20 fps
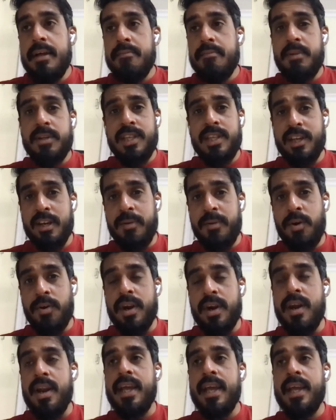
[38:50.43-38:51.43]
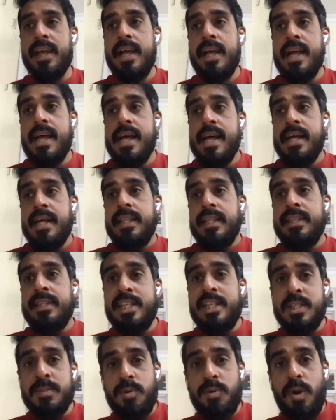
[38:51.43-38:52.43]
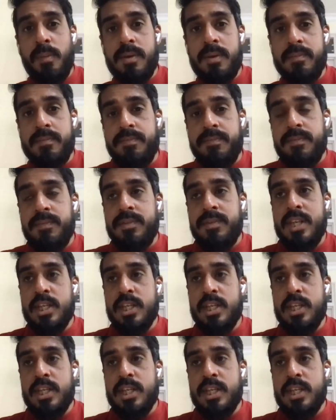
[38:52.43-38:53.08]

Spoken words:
But think about it, like this problem,